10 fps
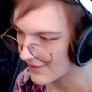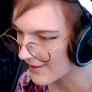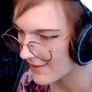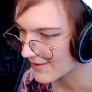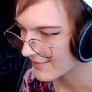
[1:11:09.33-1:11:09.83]
I
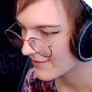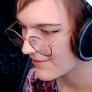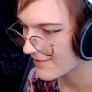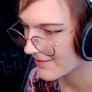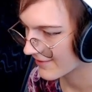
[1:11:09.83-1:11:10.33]
got it.
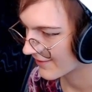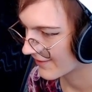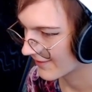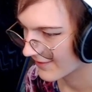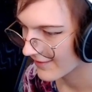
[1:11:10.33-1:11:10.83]
Whew.
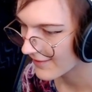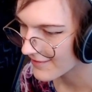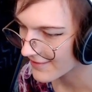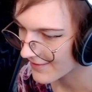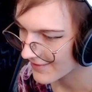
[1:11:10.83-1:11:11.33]

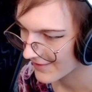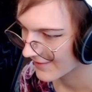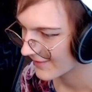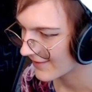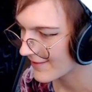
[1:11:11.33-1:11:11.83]
Close call.
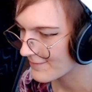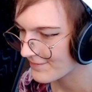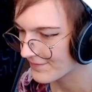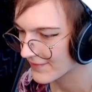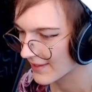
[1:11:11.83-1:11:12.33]

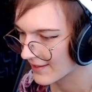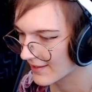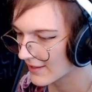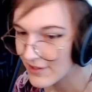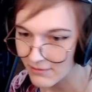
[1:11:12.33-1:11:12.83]

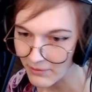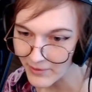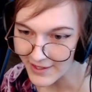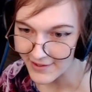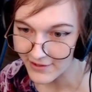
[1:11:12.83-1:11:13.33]
So we
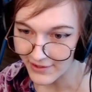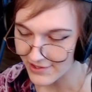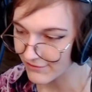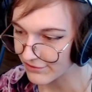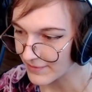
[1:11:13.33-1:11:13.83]
want to get the
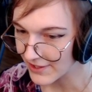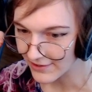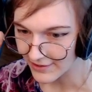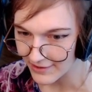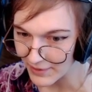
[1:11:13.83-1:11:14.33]
direction from the
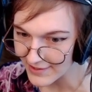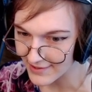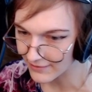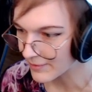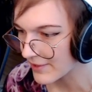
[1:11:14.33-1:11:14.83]
current
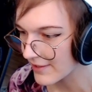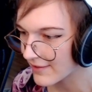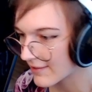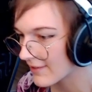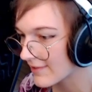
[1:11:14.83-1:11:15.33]
pixel we're
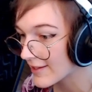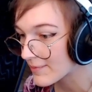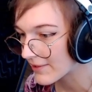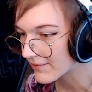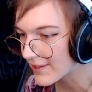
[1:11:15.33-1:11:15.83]
that's
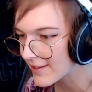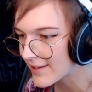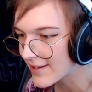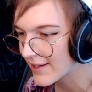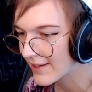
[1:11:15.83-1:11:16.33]
being
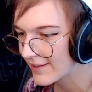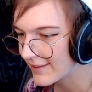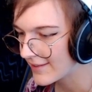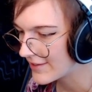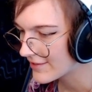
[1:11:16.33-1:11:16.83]
rendered.
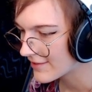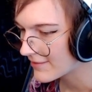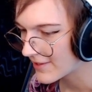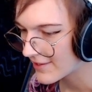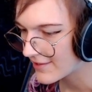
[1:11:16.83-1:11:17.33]
So then
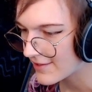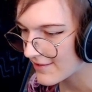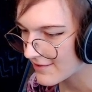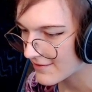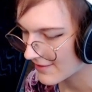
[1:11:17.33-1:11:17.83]
we can
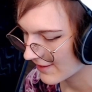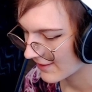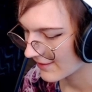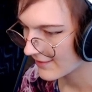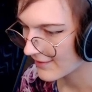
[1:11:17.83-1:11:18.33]
do
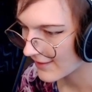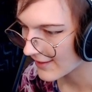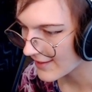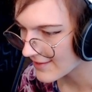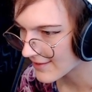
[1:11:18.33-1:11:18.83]

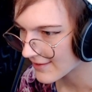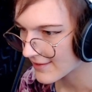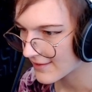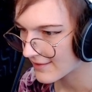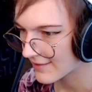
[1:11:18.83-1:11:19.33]
I
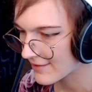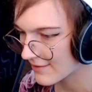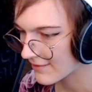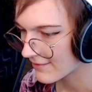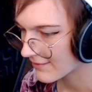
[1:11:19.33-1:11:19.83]
dot
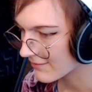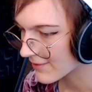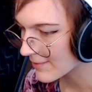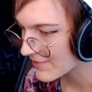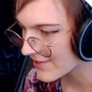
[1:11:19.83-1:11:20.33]

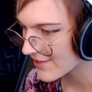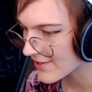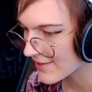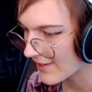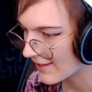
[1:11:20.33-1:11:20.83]
world
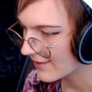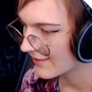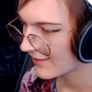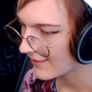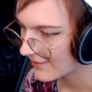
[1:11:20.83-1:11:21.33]
position,
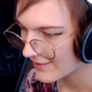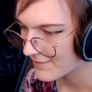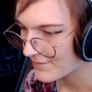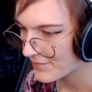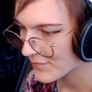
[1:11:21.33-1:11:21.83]

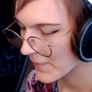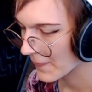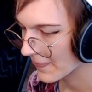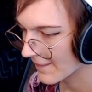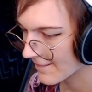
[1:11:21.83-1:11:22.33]
and
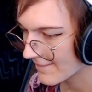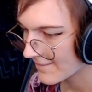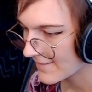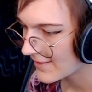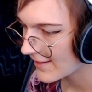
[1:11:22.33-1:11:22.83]

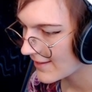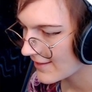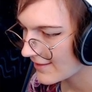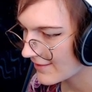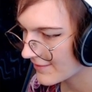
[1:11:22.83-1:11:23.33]

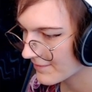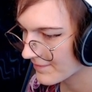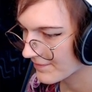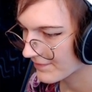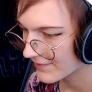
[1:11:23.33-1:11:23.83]
then
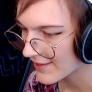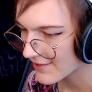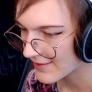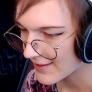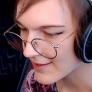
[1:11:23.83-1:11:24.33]

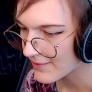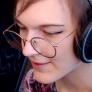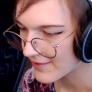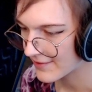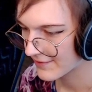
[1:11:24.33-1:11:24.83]
actually other way
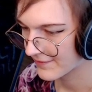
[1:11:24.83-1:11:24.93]
around.